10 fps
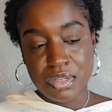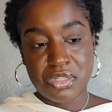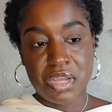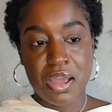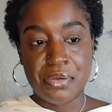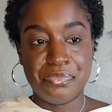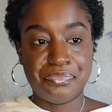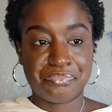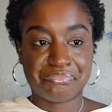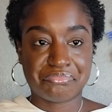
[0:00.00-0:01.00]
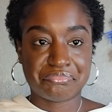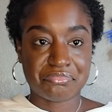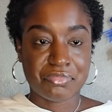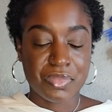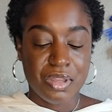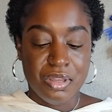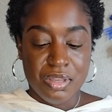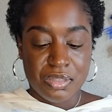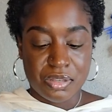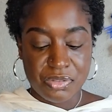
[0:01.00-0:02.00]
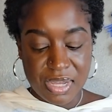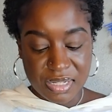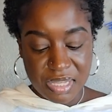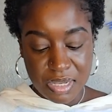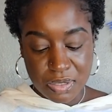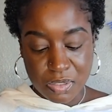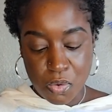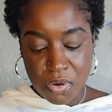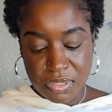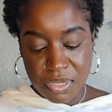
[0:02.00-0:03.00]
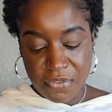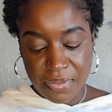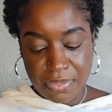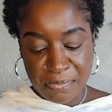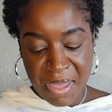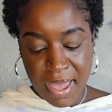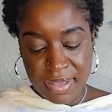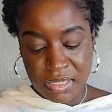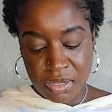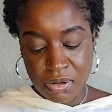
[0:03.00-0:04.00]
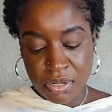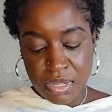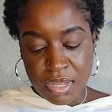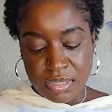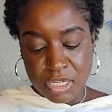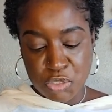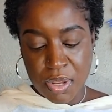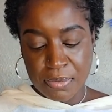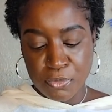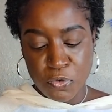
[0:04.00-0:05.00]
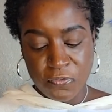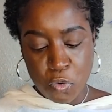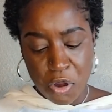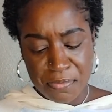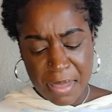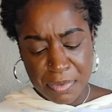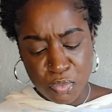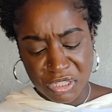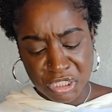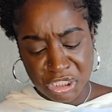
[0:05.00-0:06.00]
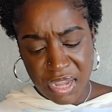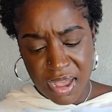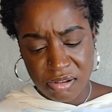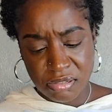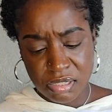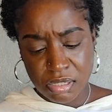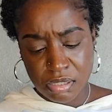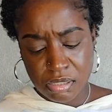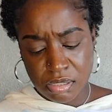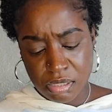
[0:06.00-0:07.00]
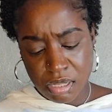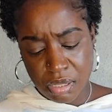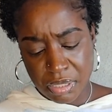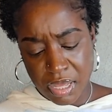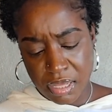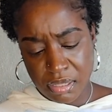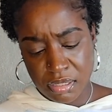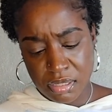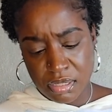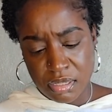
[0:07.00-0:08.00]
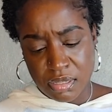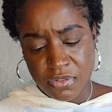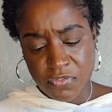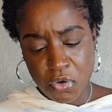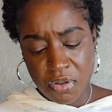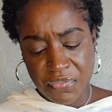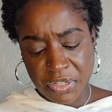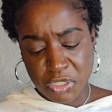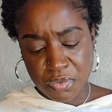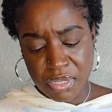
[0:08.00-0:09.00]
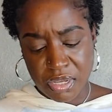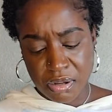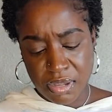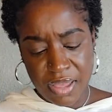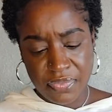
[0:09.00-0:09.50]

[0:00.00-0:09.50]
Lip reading: Child. So you got a King of Swords here from the past here that's trying to move forward maybe with a child. Okay. For a victory here.